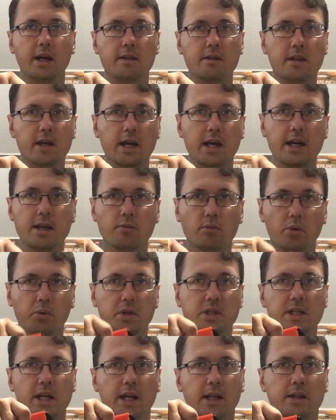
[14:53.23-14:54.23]
And then
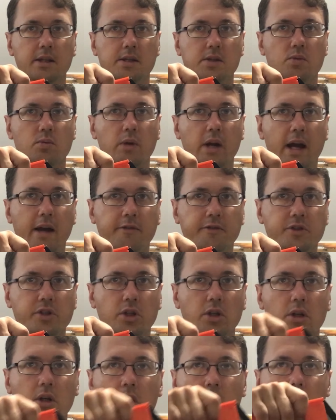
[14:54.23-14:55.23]
when we take this
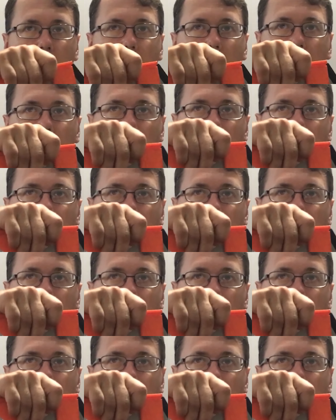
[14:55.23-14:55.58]
rafter